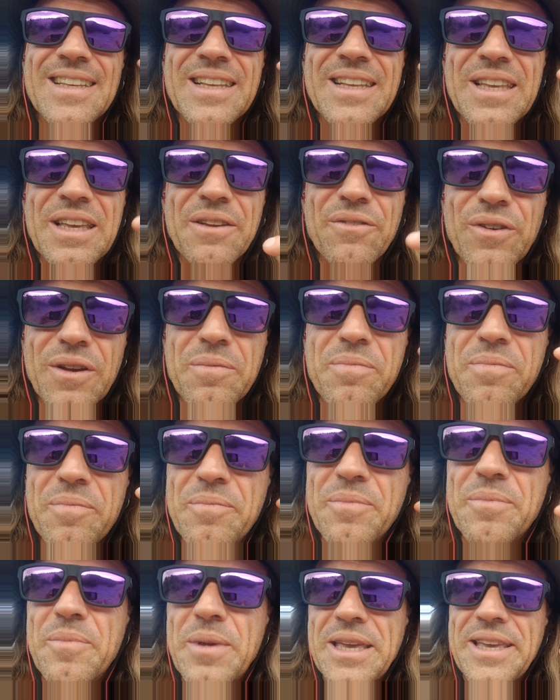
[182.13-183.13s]

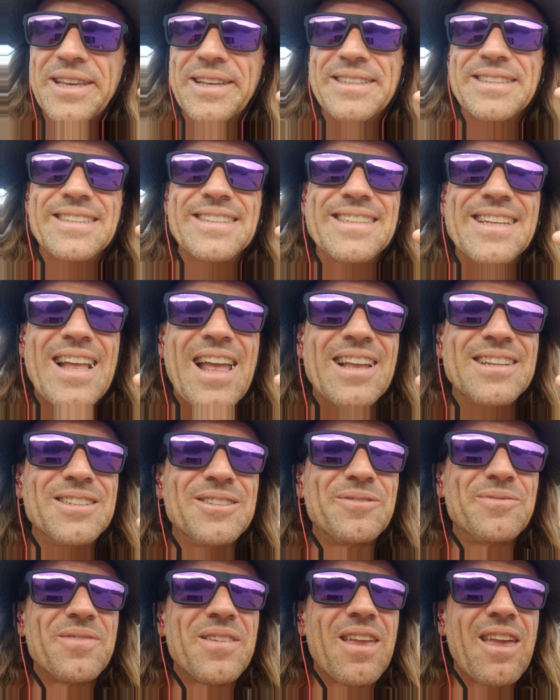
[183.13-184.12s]
even me,
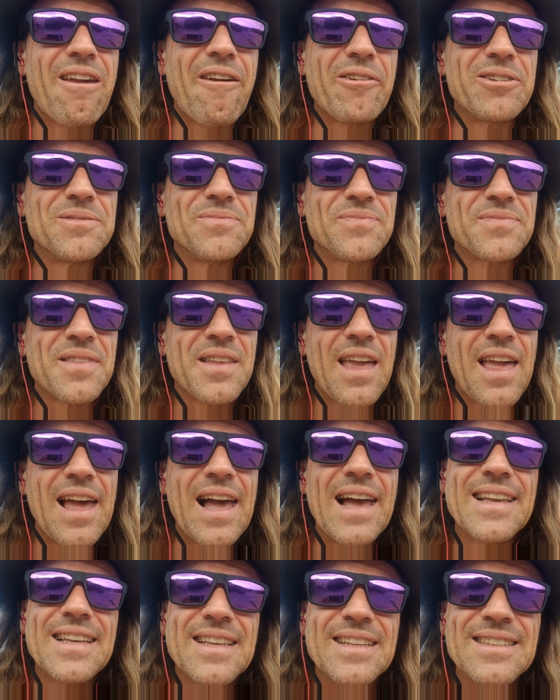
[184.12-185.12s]

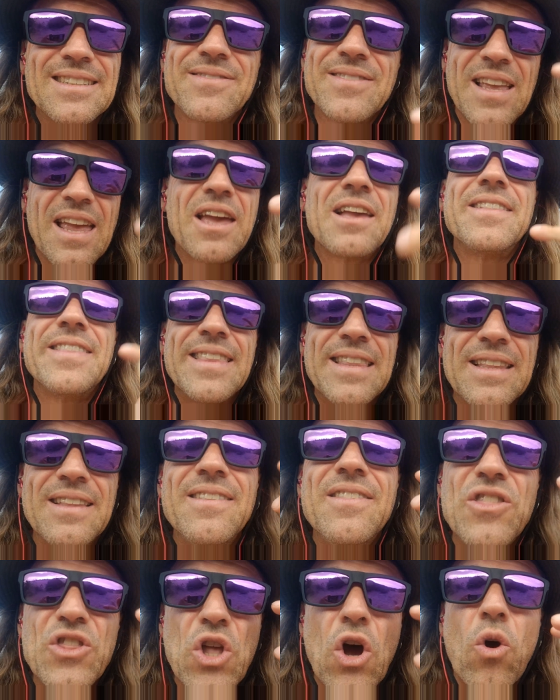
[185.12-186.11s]

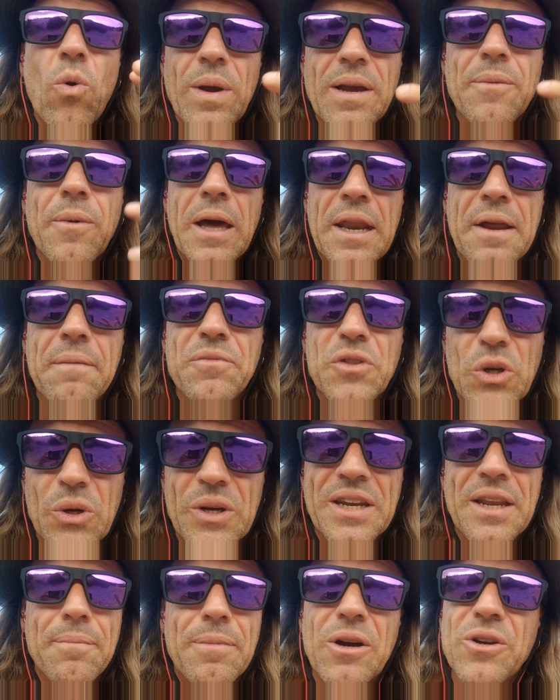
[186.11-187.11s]
knowing what I'm
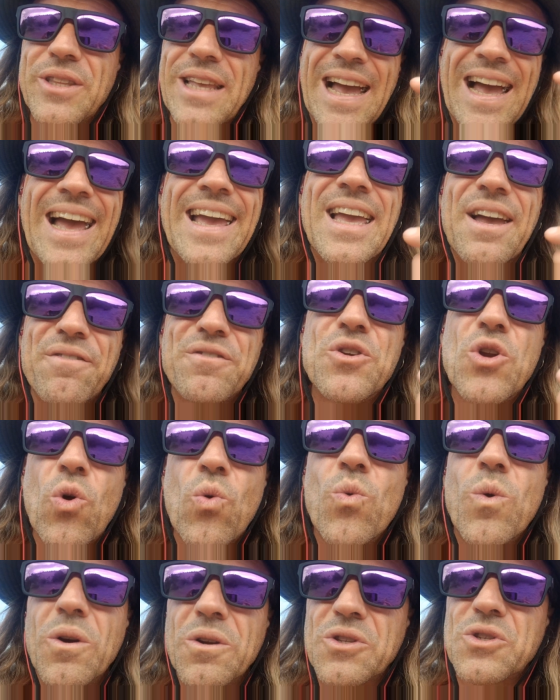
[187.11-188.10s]
talking about, I have no
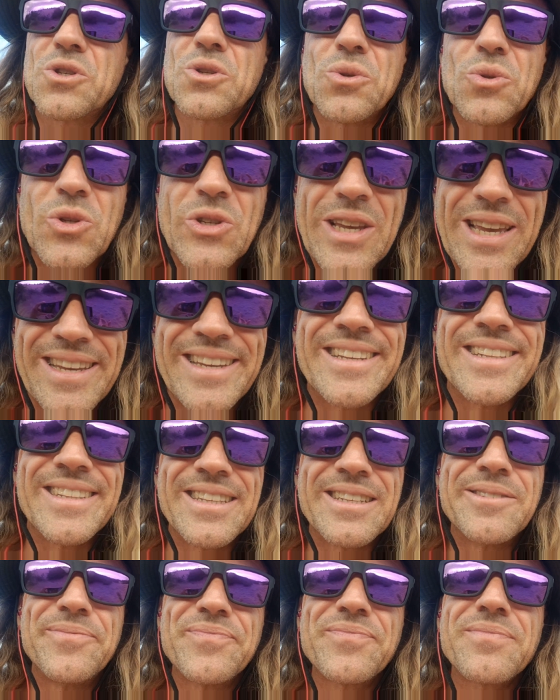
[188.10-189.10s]
words to say it.
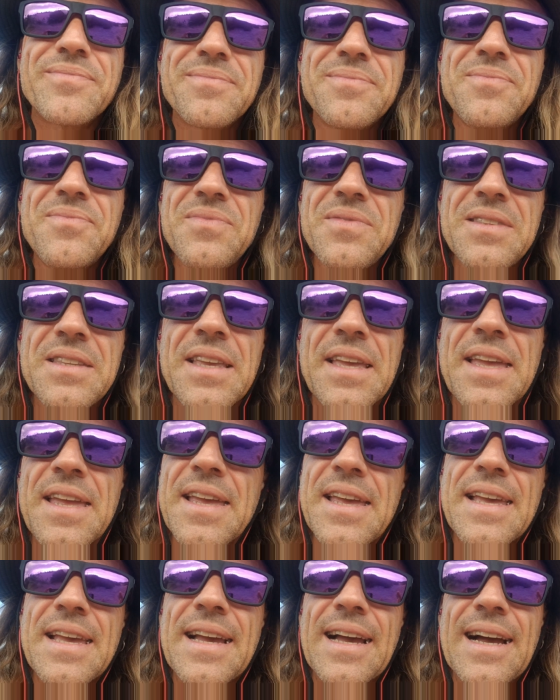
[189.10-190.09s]

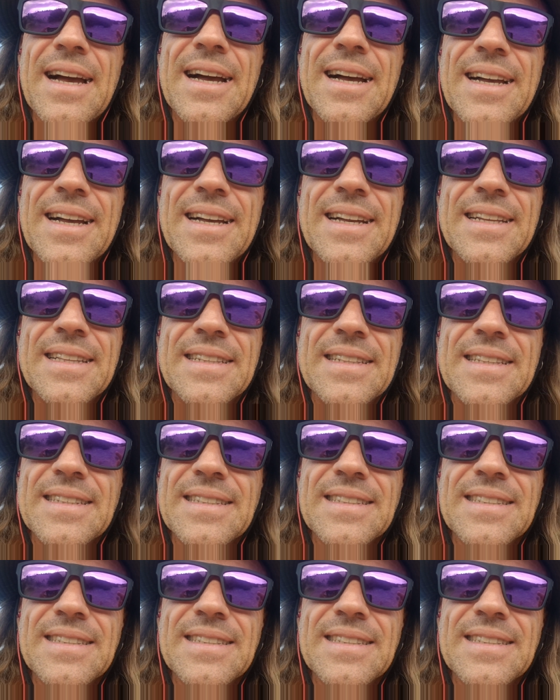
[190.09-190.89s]
And